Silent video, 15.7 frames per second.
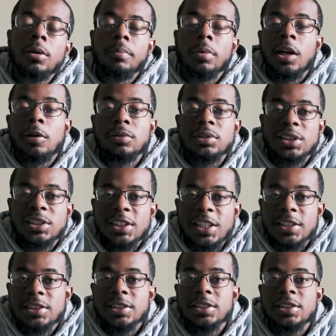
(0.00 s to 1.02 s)
but I went to
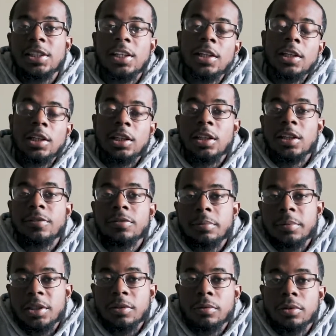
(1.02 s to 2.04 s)
Texas, left
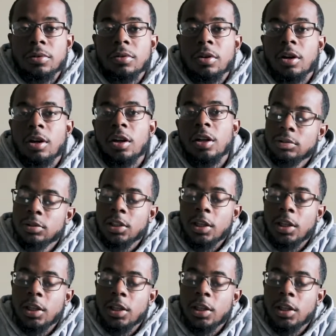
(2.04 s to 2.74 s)
them in a rental car.